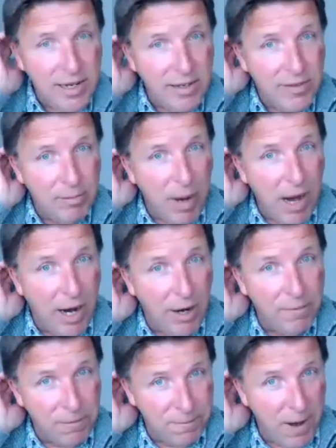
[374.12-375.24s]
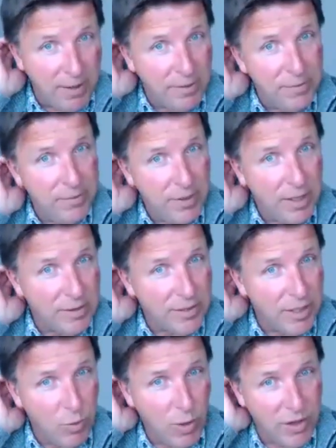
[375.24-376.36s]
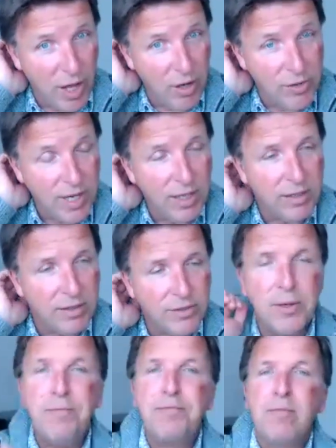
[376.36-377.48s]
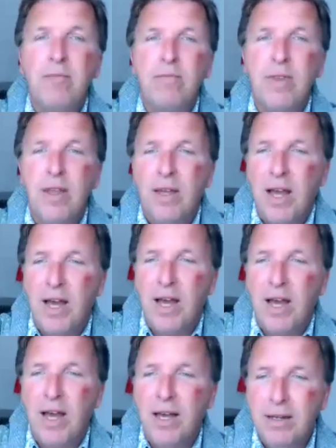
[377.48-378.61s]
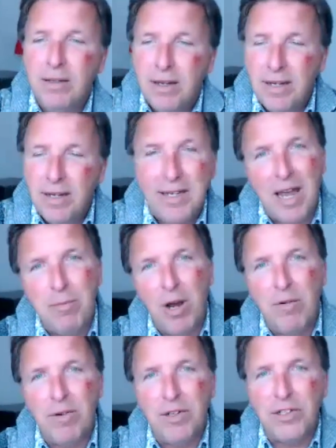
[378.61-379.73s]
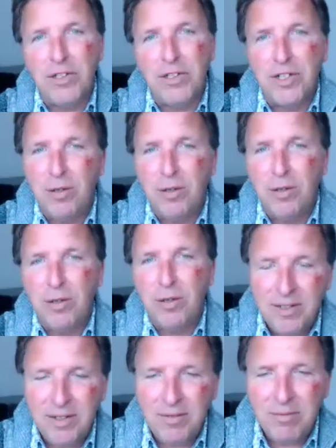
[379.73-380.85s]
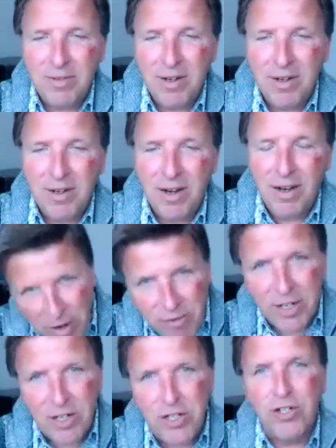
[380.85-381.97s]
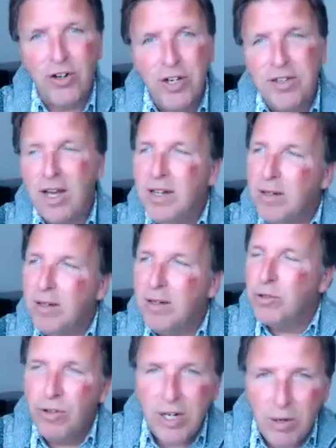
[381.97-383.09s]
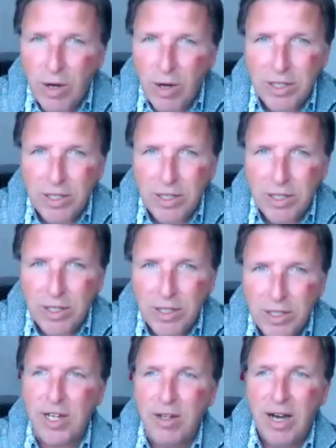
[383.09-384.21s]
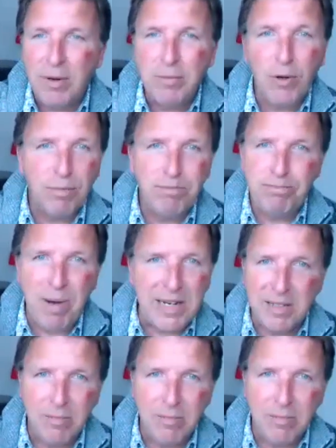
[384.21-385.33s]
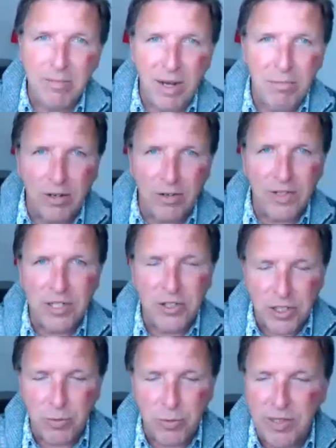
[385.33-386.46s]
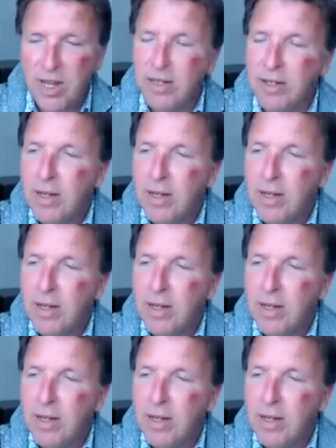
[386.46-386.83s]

in the bar for fun at uh, one of the hotels, and he came over and said, "You know, I, I thoroughly enjoyed that. It was really wonderful to see." And I'm not patting my own back on this; it's just what he said,